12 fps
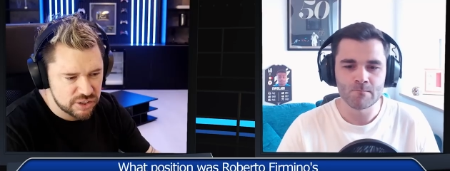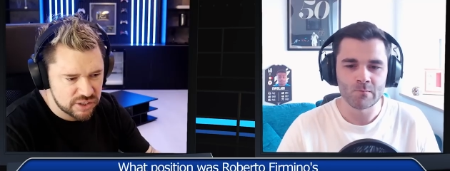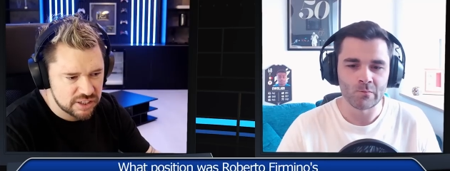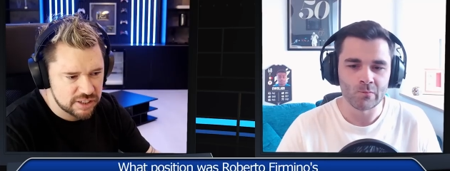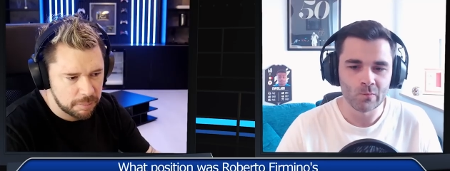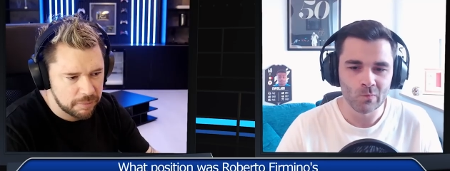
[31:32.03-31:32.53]
Speaker 1: to
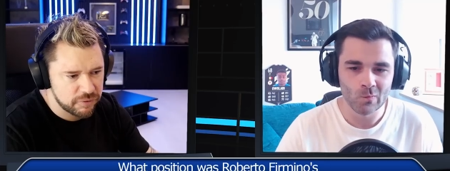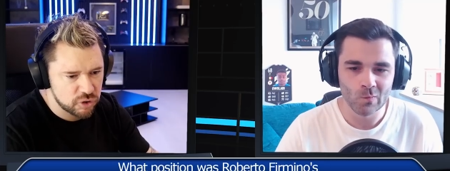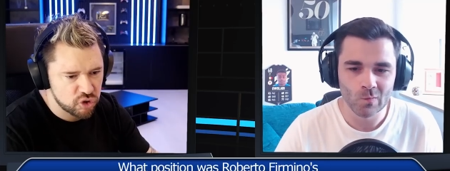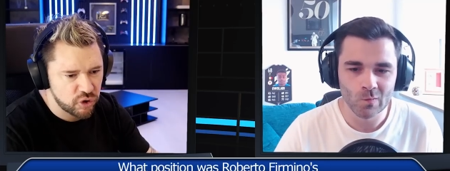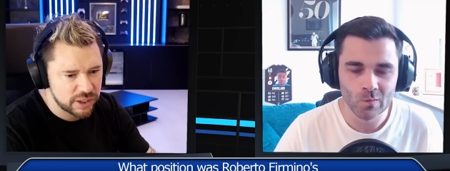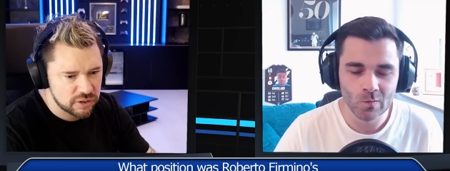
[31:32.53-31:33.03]
some of the
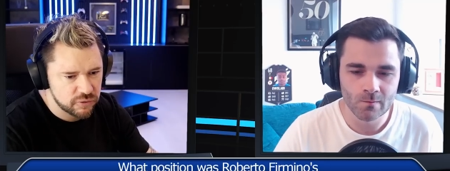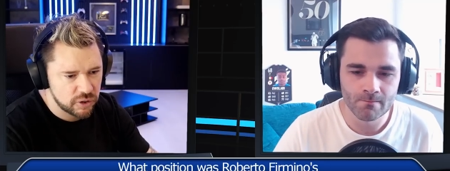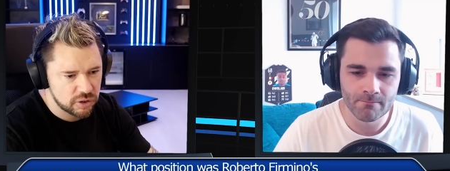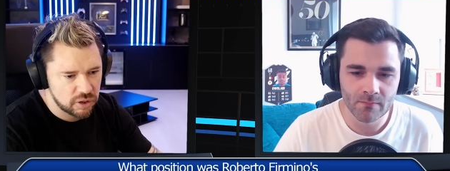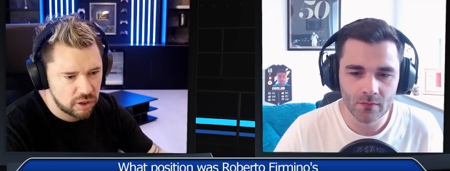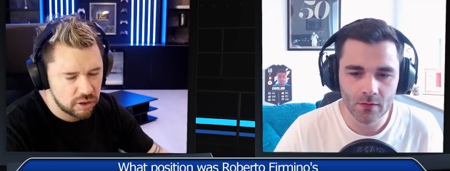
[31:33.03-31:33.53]

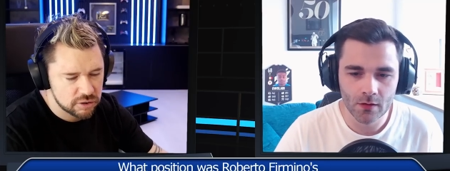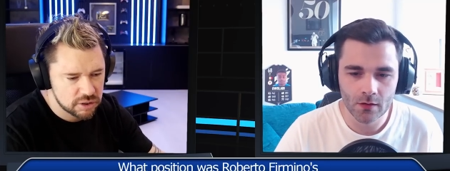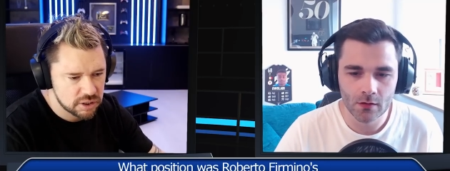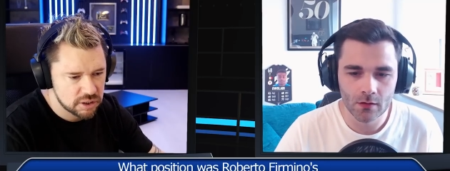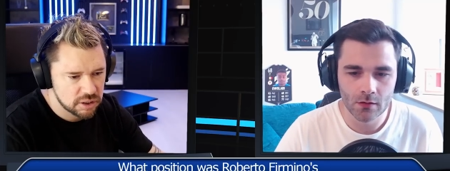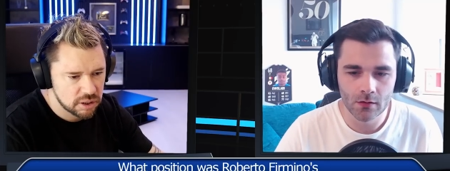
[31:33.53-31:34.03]
transferred
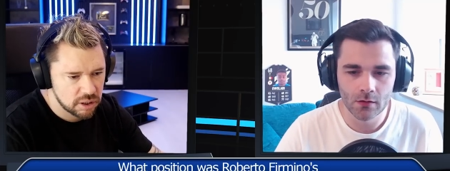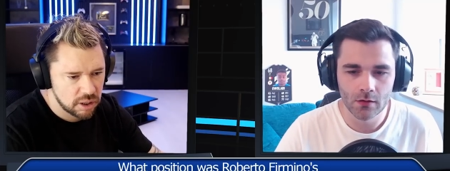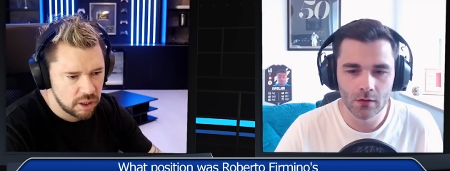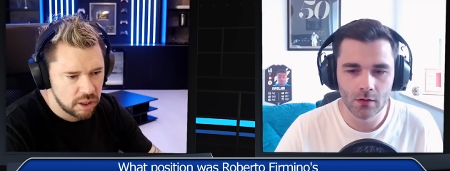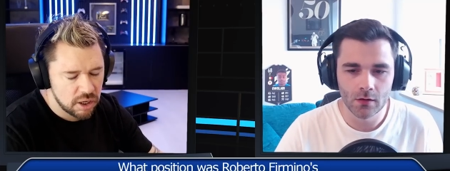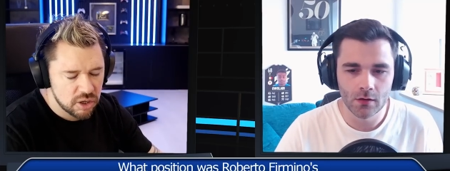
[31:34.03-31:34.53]
cards,
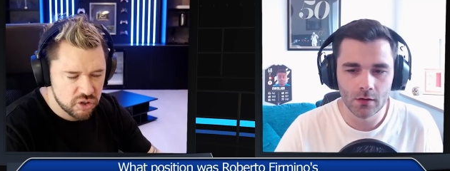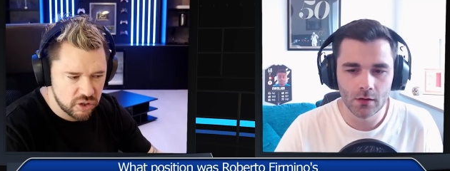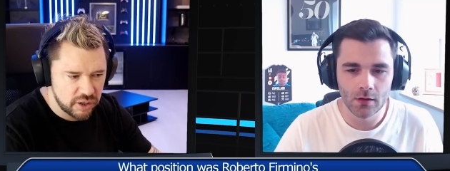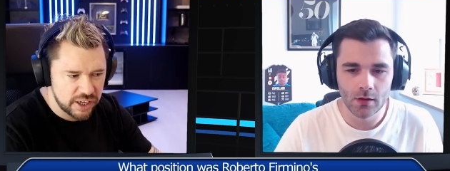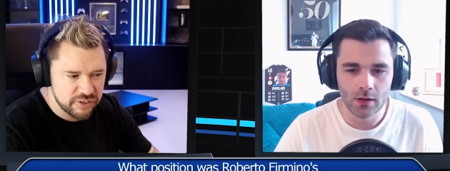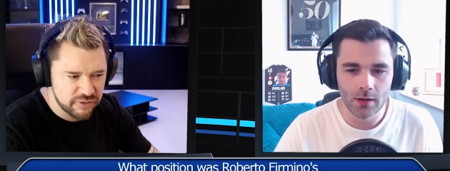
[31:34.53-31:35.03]
so
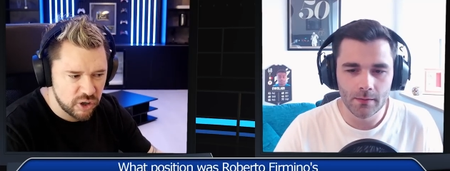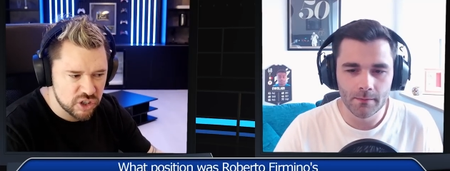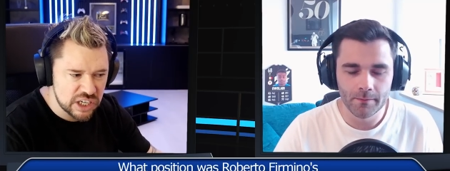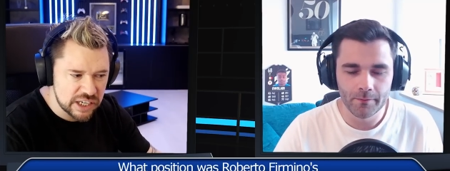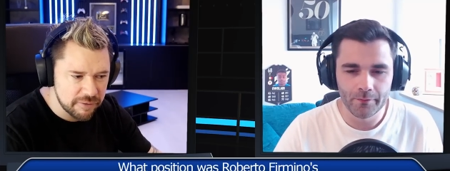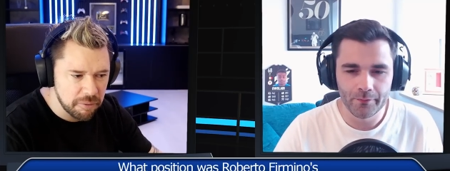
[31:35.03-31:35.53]
that his first
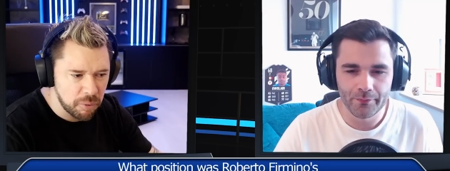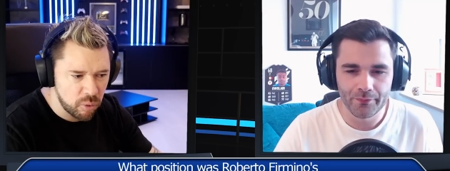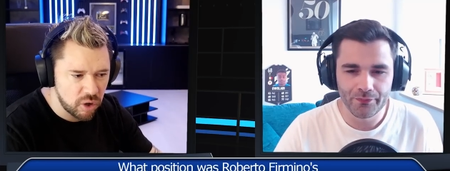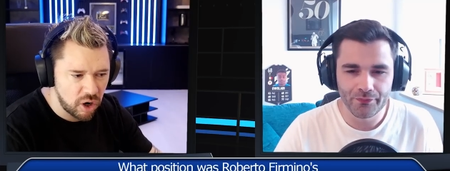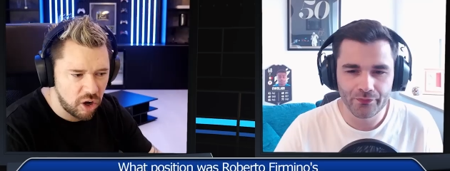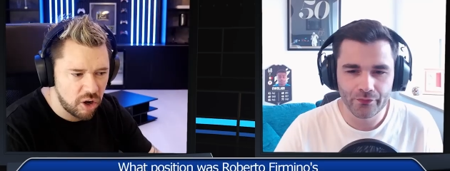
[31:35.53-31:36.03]
Liverpool
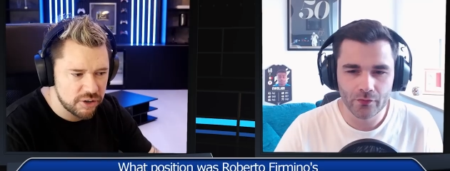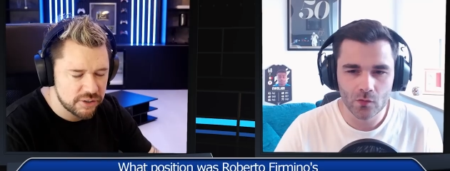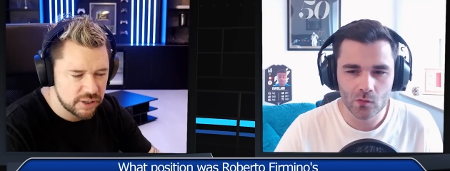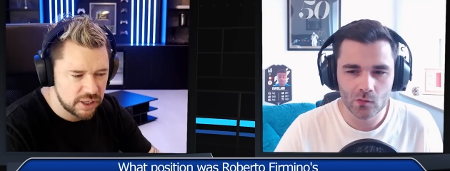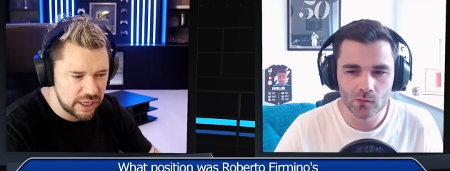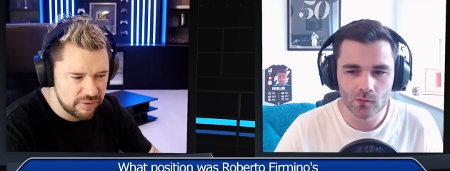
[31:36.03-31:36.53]
card,
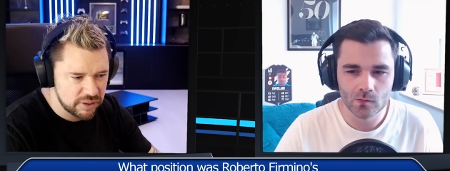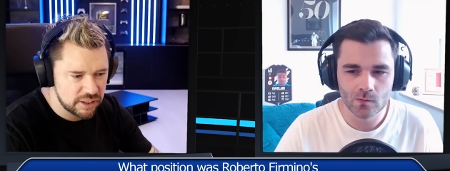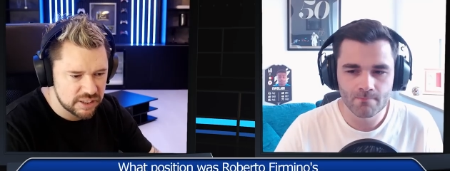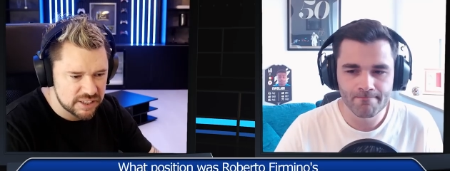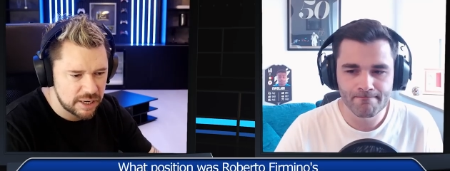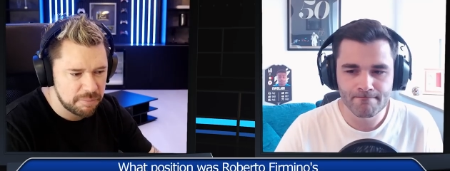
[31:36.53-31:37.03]
even in the
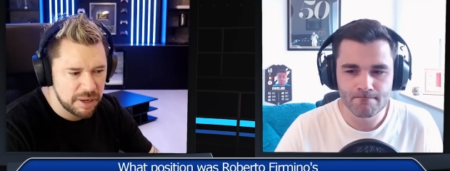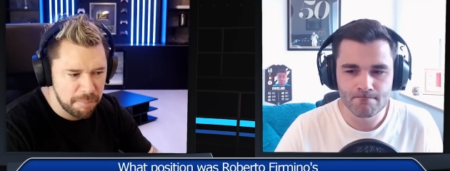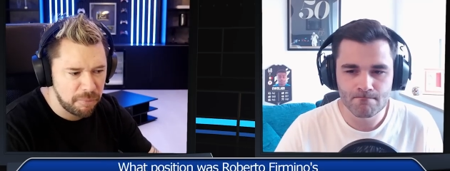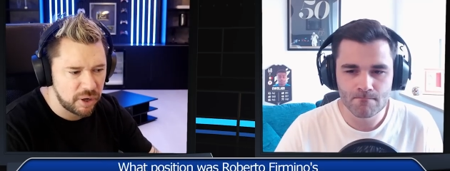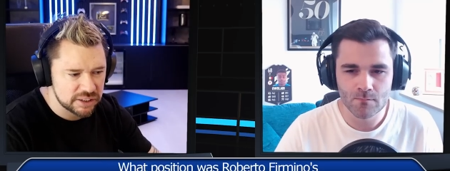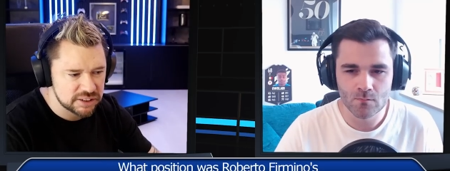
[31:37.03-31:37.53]
same year,
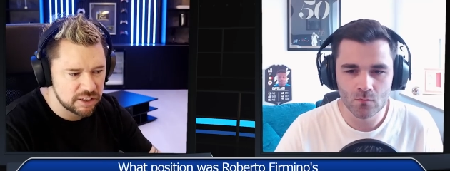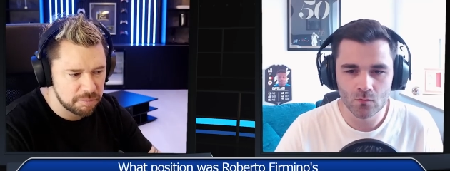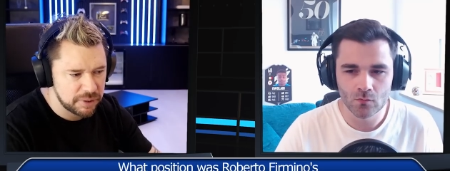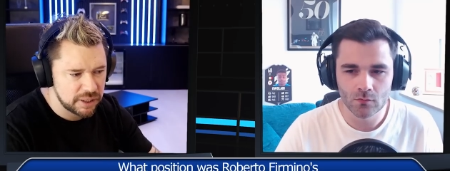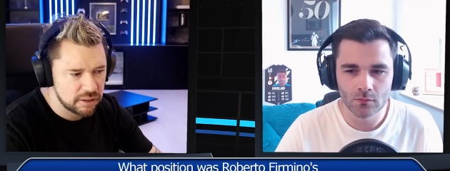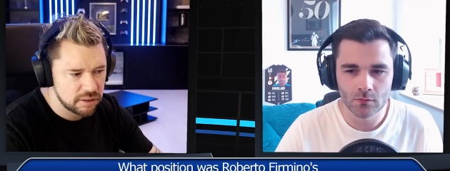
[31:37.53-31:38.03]
might still have
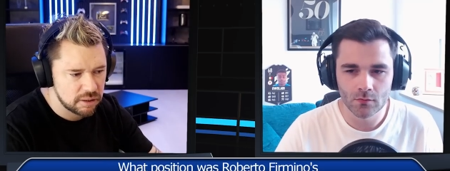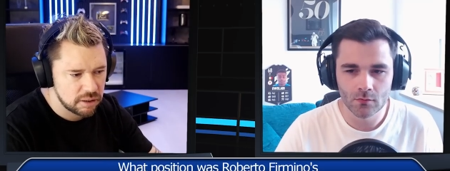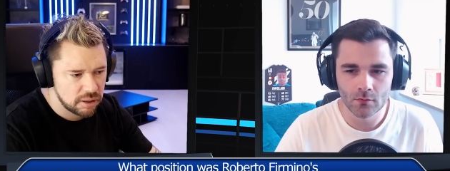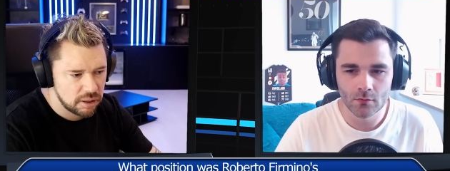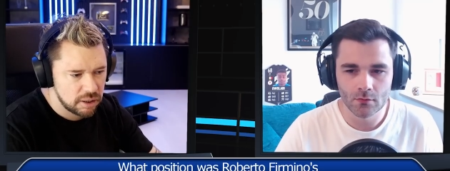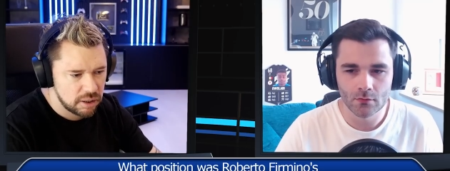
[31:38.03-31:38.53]
been
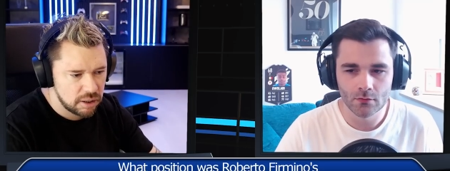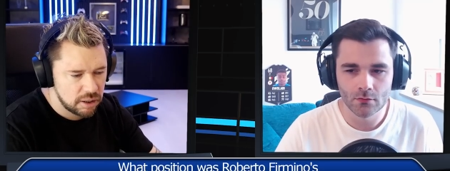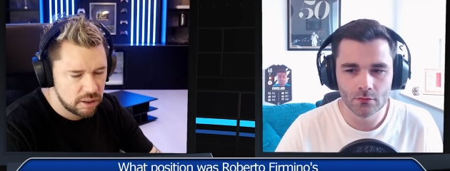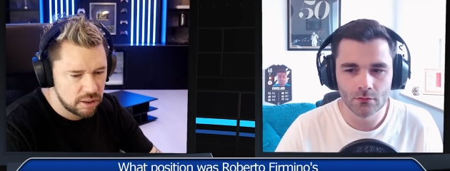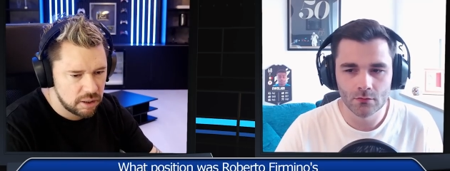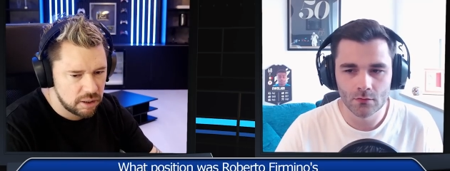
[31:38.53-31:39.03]

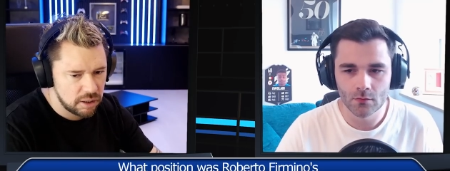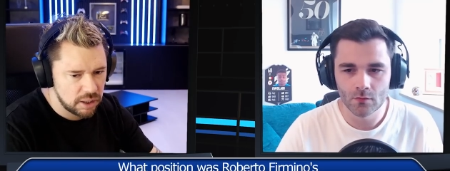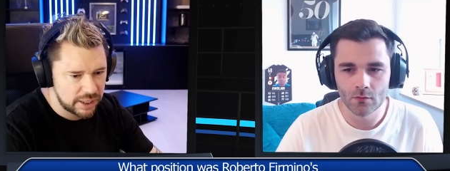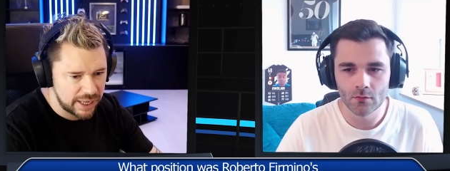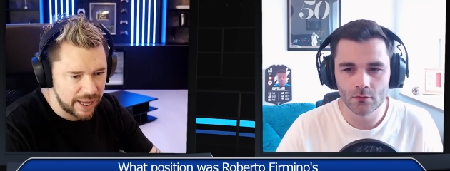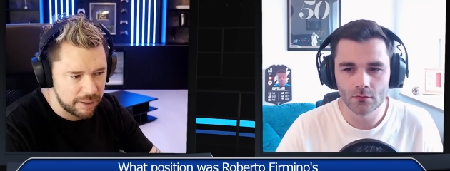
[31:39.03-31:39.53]
a
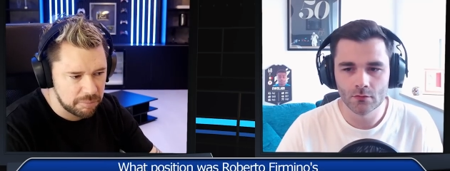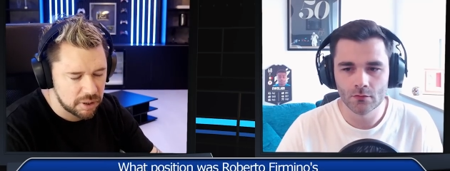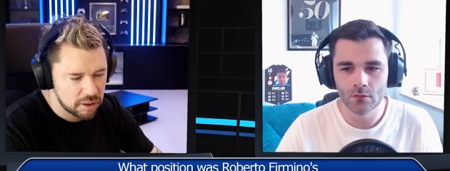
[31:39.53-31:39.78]
cam.